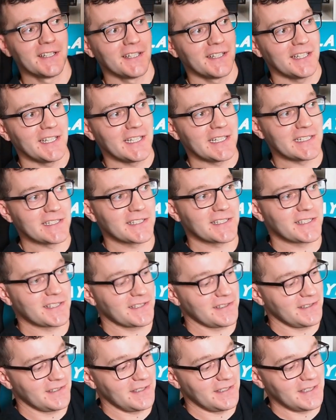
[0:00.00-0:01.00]
It's
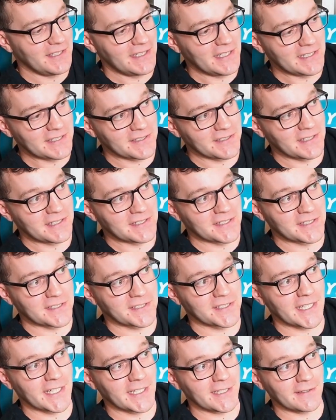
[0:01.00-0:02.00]

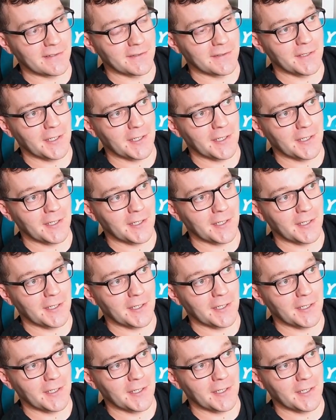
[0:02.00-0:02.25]
insane.